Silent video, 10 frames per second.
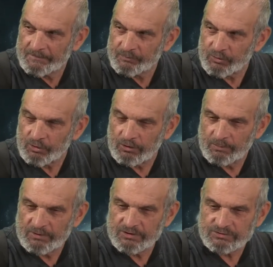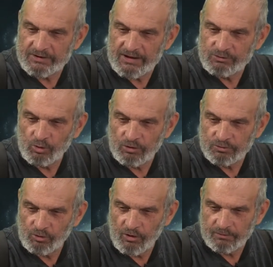You know, I mean, it's like I talked
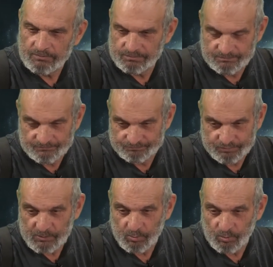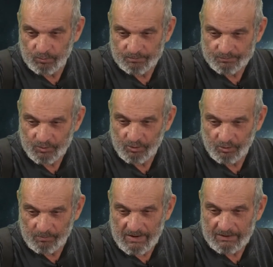to a lot of people, you know,
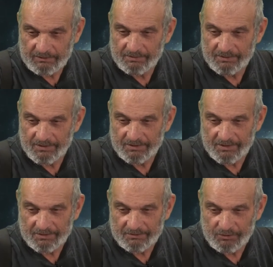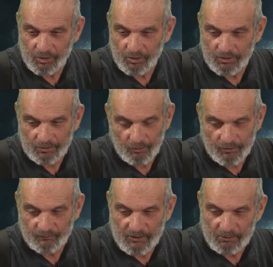about it, and, and you know, a lot
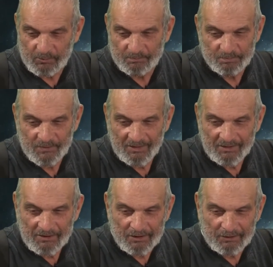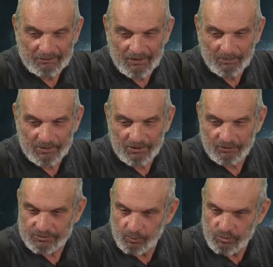of firemen. And I mean,
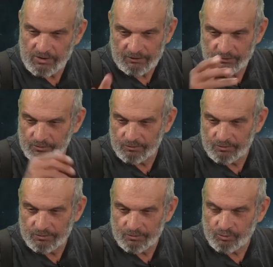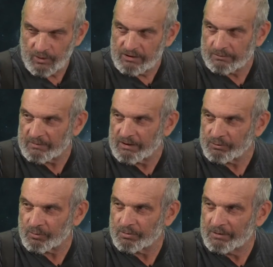I'll say, well, you got it in your, your, your training manual.